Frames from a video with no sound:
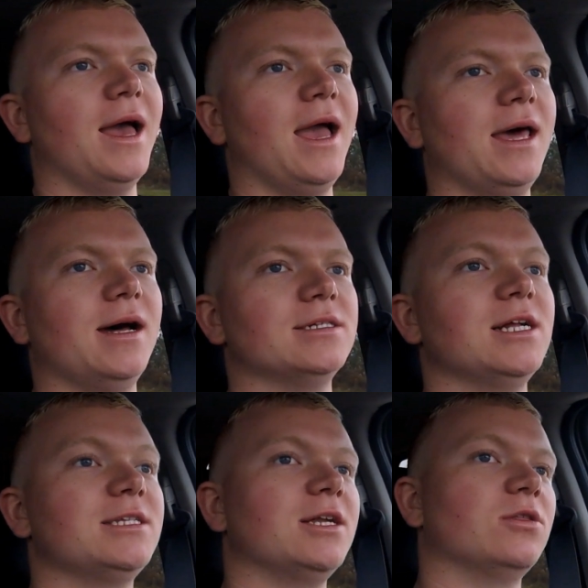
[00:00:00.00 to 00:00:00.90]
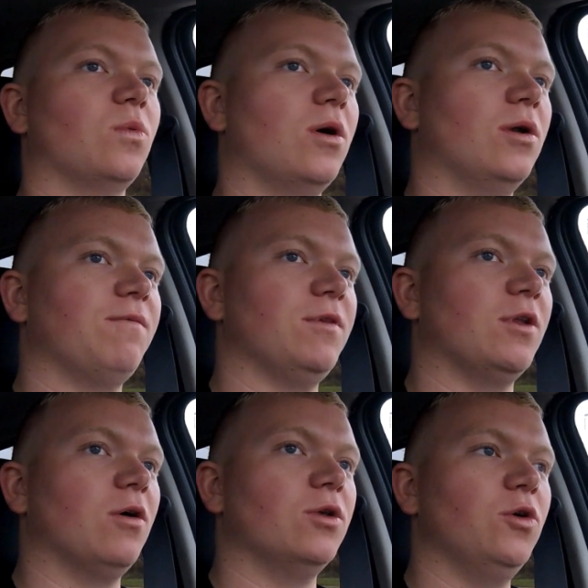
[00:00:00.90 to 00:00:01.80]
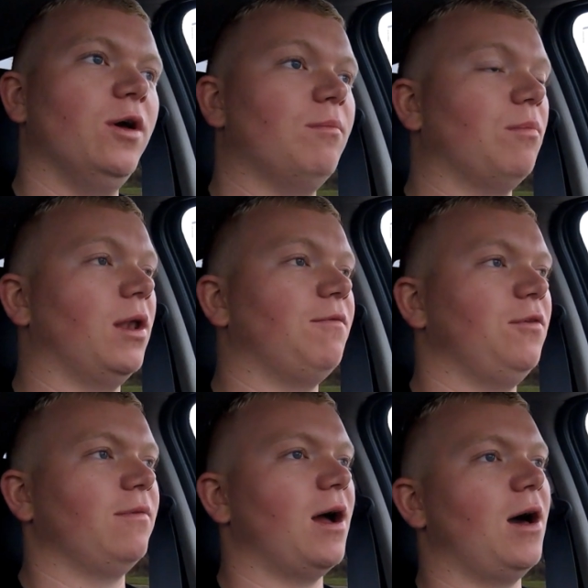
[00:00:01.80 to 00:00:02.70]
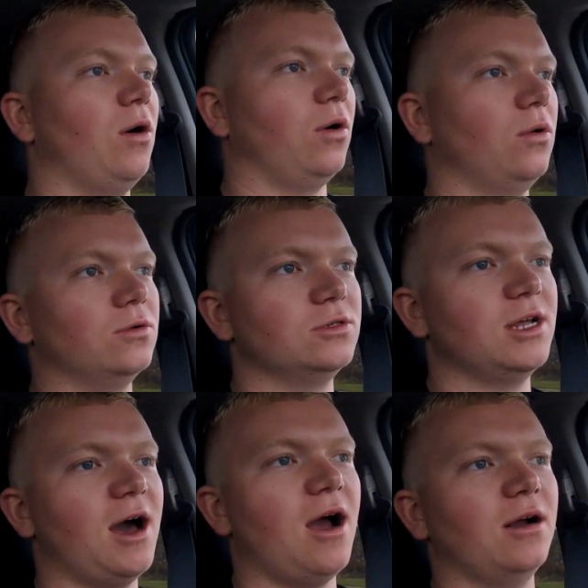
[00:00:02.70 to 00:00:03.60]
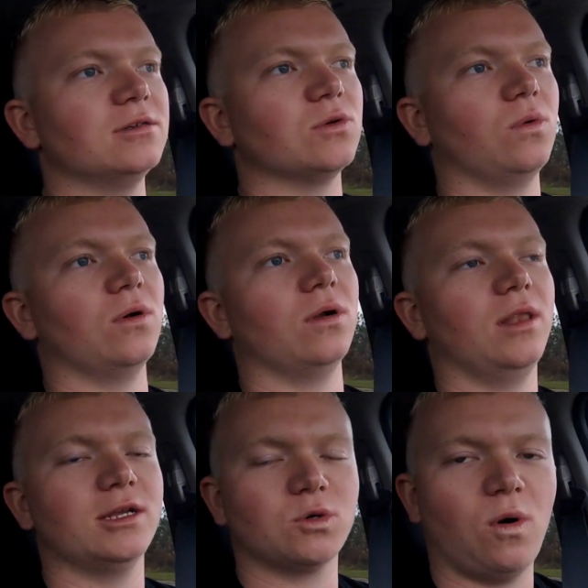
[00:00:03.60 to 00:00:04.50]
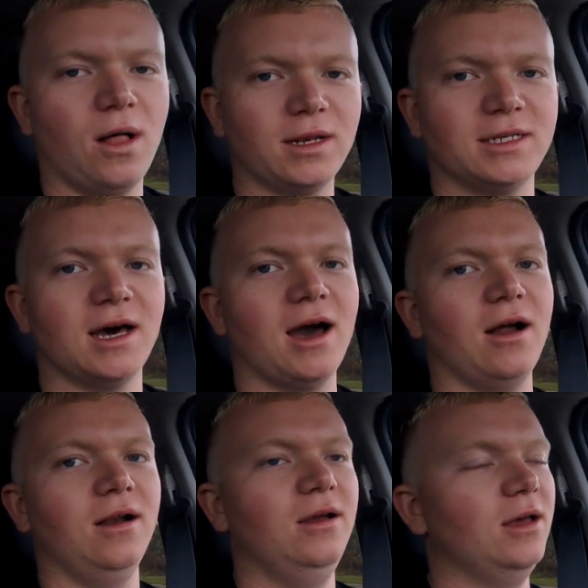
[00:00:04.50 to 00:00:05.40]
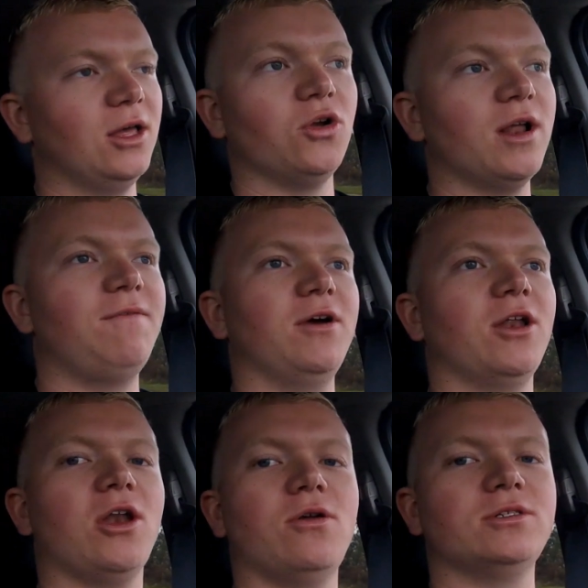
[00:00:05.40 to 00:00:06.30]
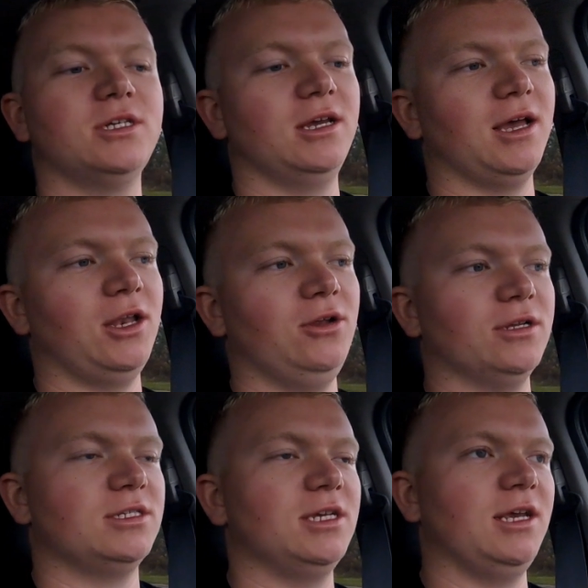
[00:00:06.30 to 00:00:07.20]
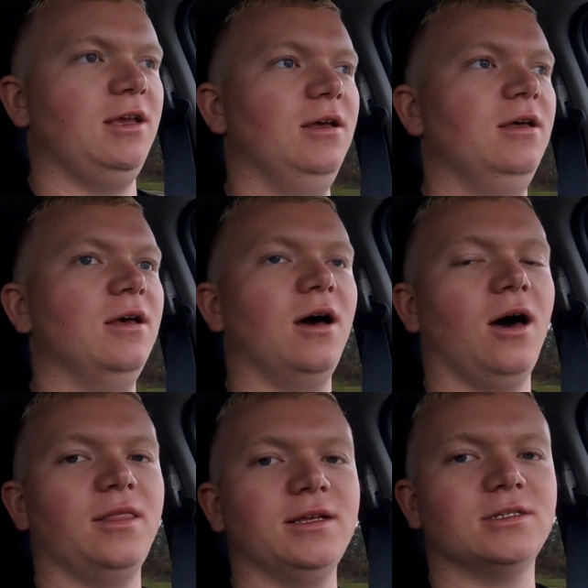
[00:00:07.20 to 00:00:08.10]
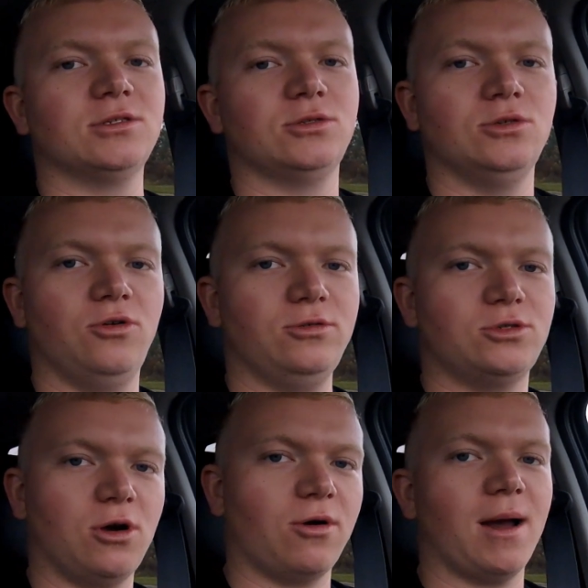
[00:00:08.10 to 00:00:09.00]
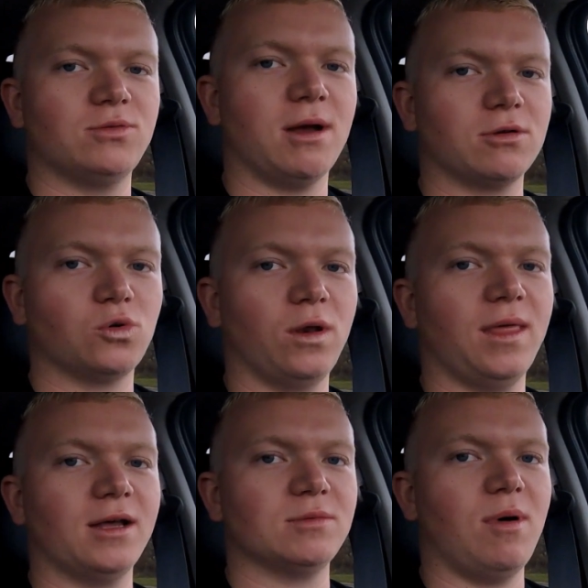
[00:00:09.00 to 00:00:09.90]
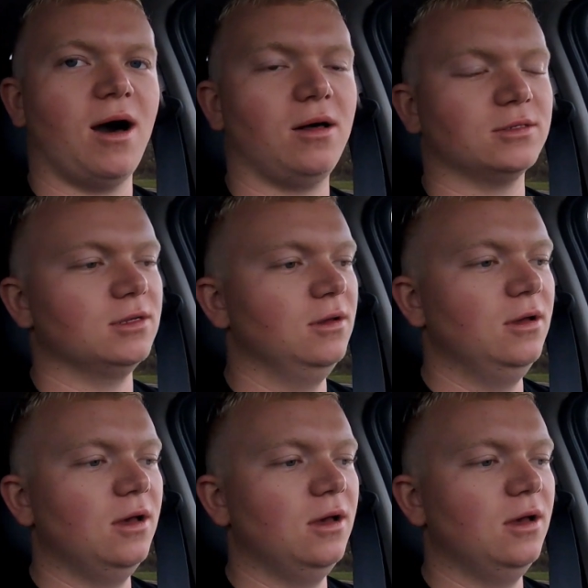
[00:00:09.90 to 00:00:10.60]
And it's not the end of the world if you don't do it, but if you've got older tires or a less quality tire, you're definitely going to notice it. And you can see these trail graps after 20,000 miles